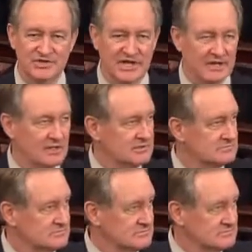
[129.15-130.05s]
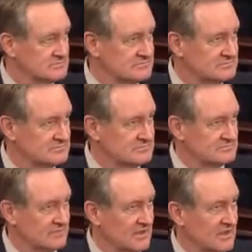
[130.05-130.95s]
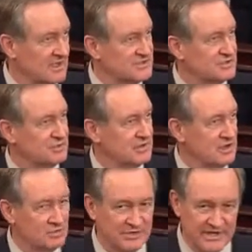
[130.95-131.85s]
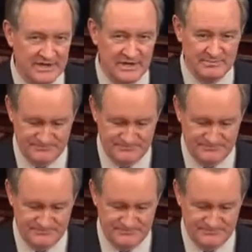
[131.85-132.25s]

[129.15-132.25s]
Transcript: data, and student loan data.